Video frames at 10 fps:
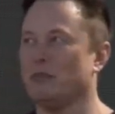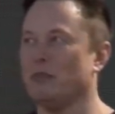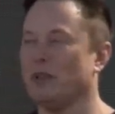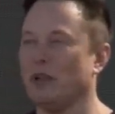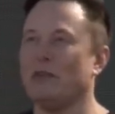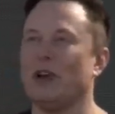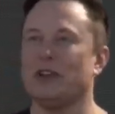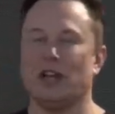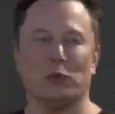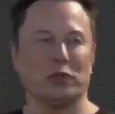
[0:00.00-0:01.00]
little better
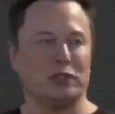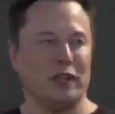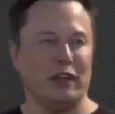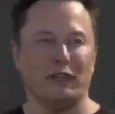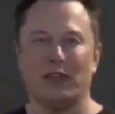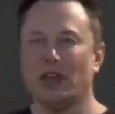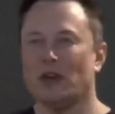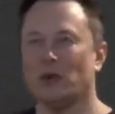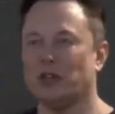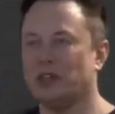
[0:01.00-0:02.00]
than it would seem
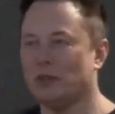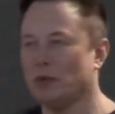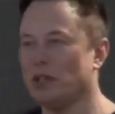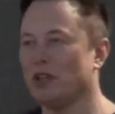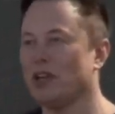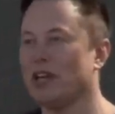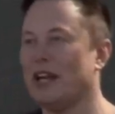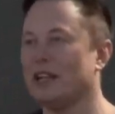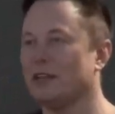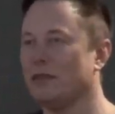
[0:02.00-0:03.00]
when you look at it
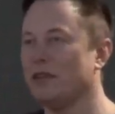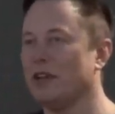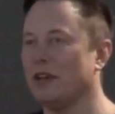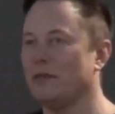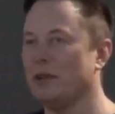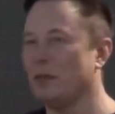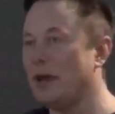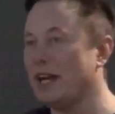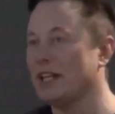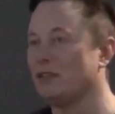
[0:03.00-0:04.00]
at the
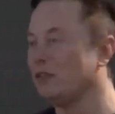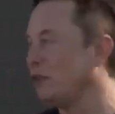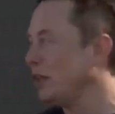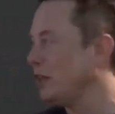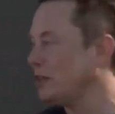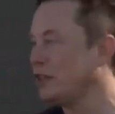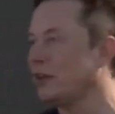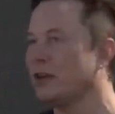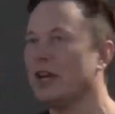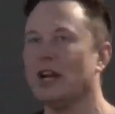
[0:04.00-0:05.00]
pack level fully
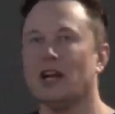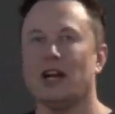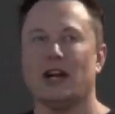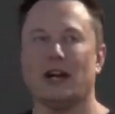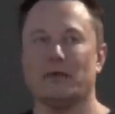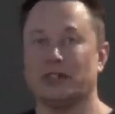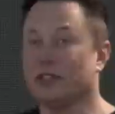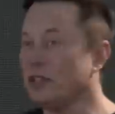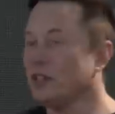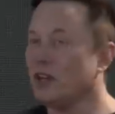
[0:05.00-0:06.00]
considered. It's
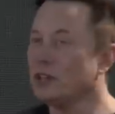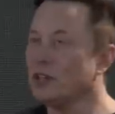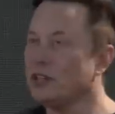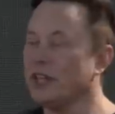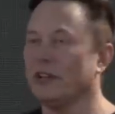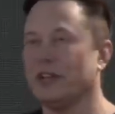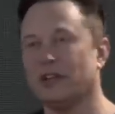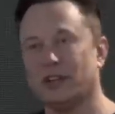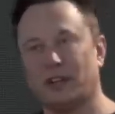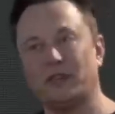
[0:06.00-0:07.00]
not as good as nickel. Nickel
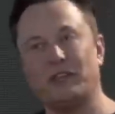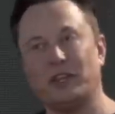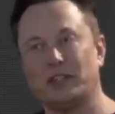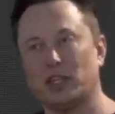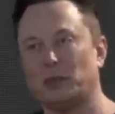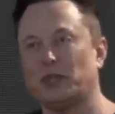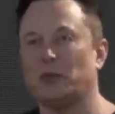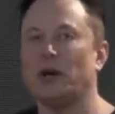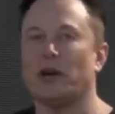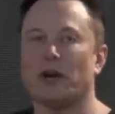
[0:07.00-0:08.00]
is like 50 to 60%
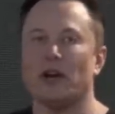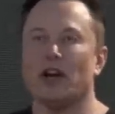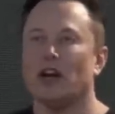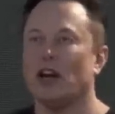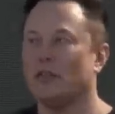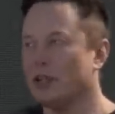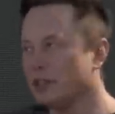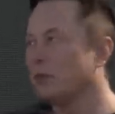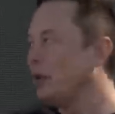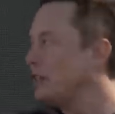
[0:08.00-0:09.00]
better, but
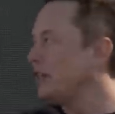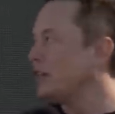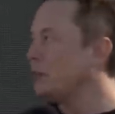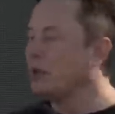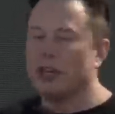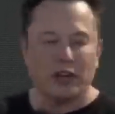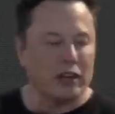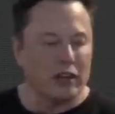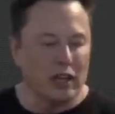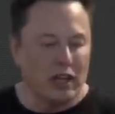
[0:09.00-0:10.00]
it's actually pretty
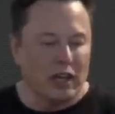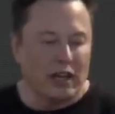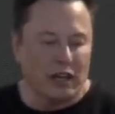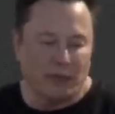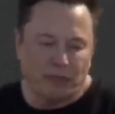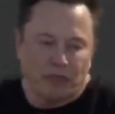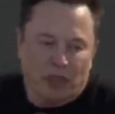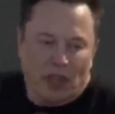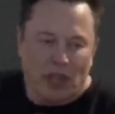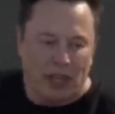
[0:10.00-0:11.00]
good.
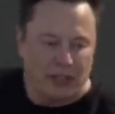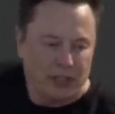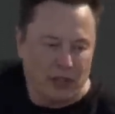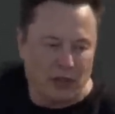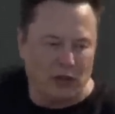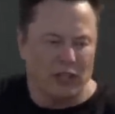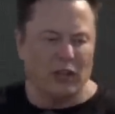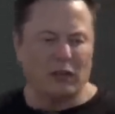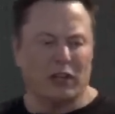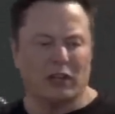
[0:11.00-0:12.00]
And so
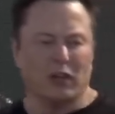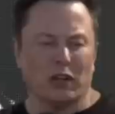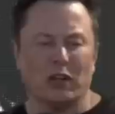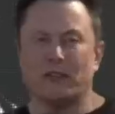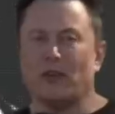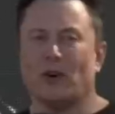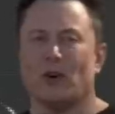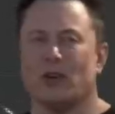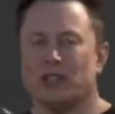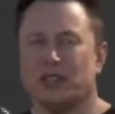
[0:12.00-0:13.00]
good
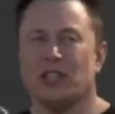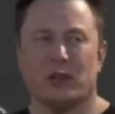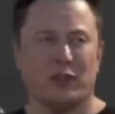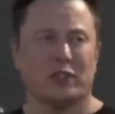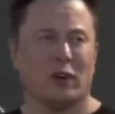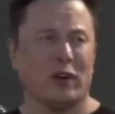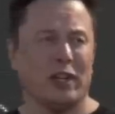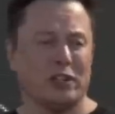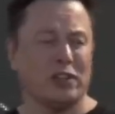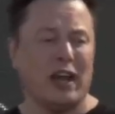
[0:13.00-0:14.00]
for stationary
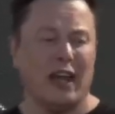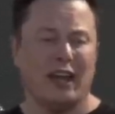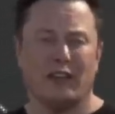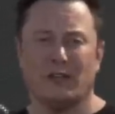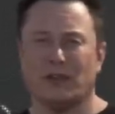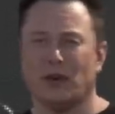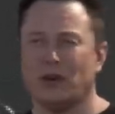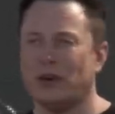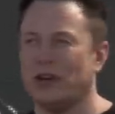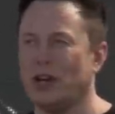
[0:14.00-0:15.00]
storage and
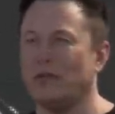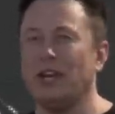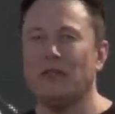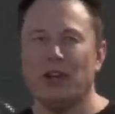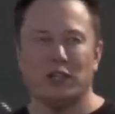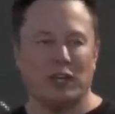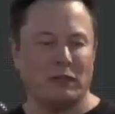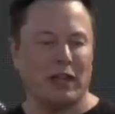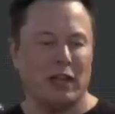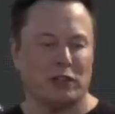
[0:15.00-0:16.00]
for medium range
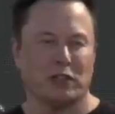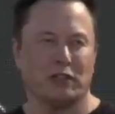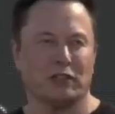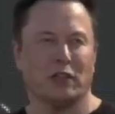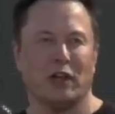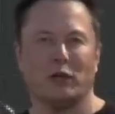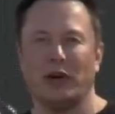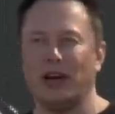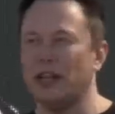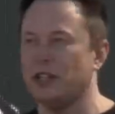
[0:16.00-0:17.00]
applications
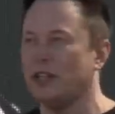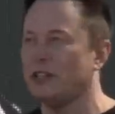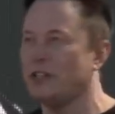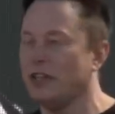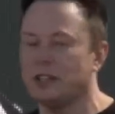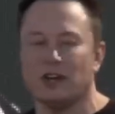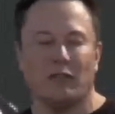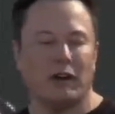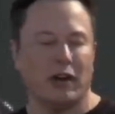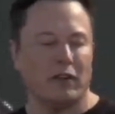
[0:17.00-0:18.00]
where energy density is
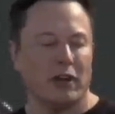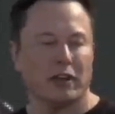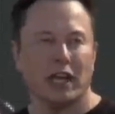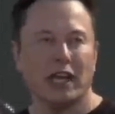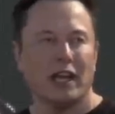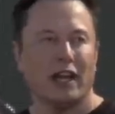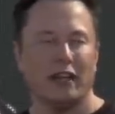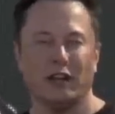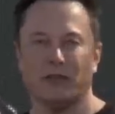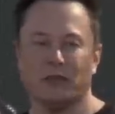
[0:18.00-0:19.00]
not paramount. And
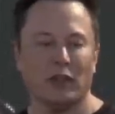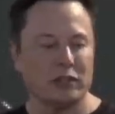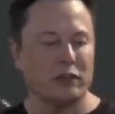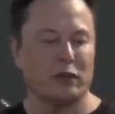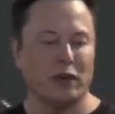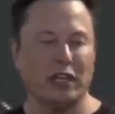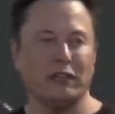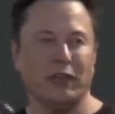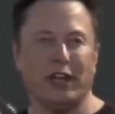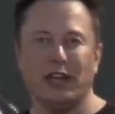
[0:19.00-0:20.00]
then, like I said, for
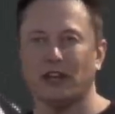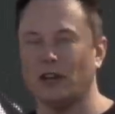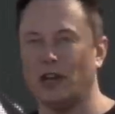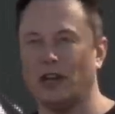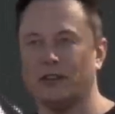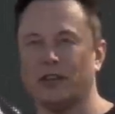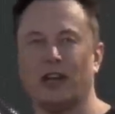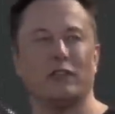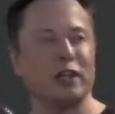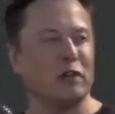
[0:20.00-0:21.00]
intermediate, it's kind
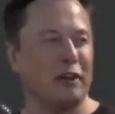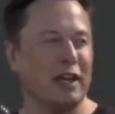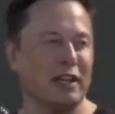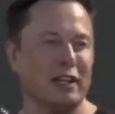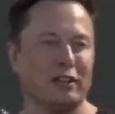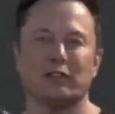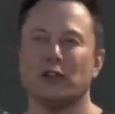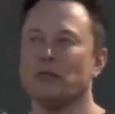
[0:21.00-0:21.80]
of a nickel manganese,